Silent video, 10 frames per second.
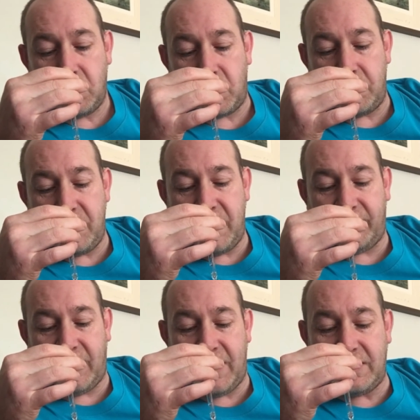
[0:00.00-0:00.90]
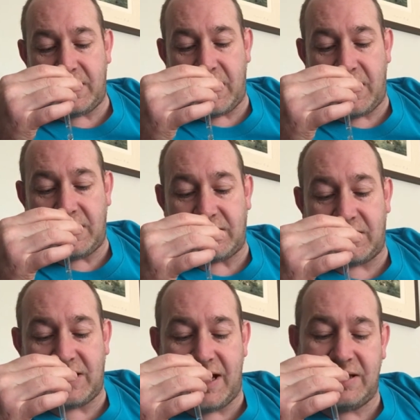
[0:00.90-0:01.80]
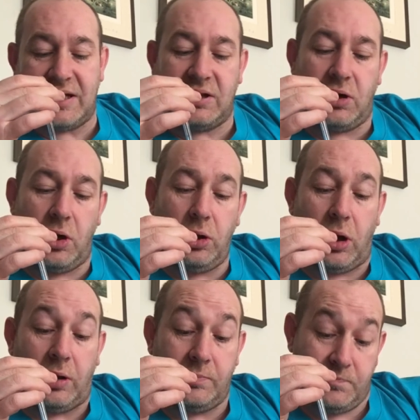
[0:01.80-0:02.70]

What you may find is a tainting colour